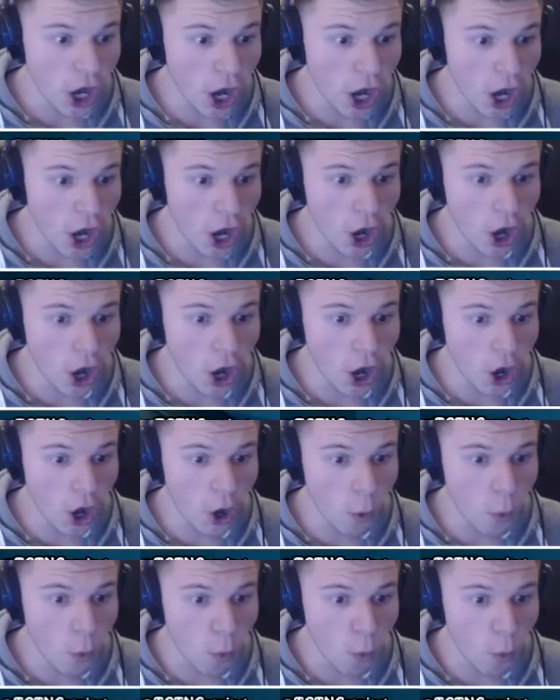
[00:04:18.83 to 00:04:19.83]

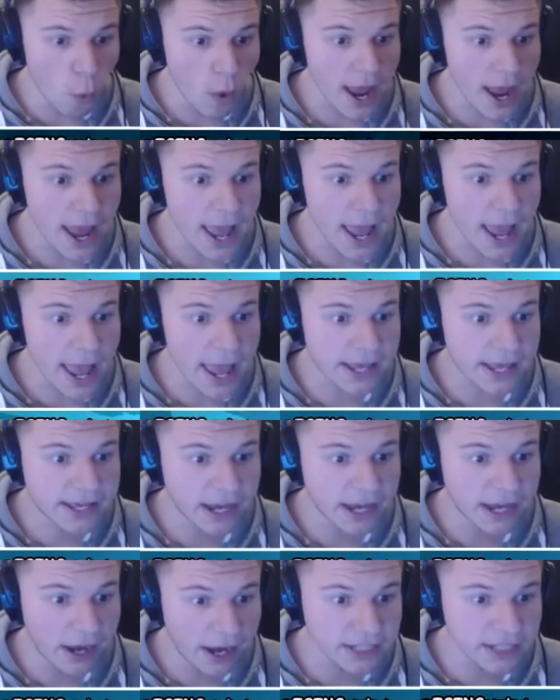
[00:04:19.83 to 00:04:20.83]
No way,
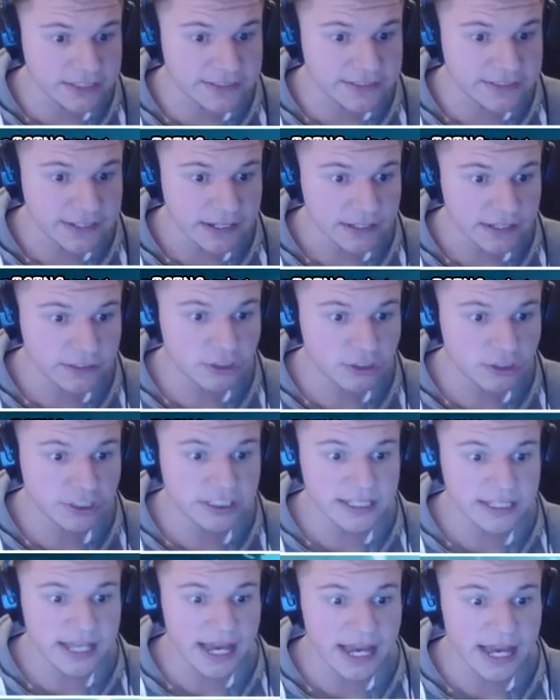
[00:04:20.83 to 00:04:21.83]
guys! Did you
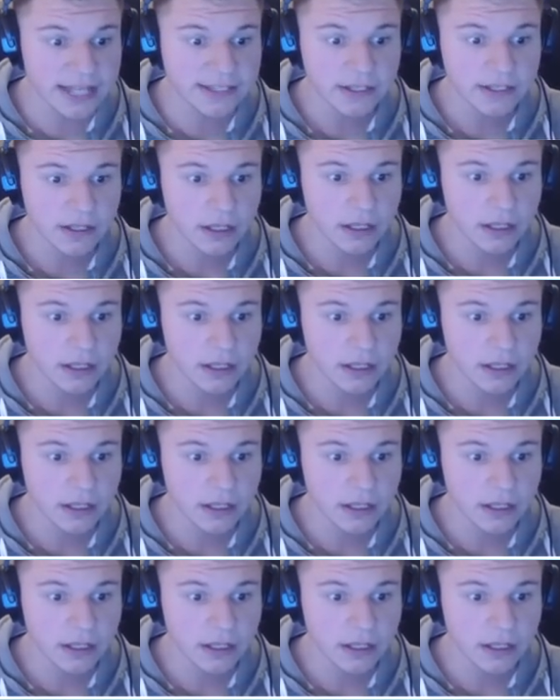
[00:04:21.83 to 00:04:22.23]
see that?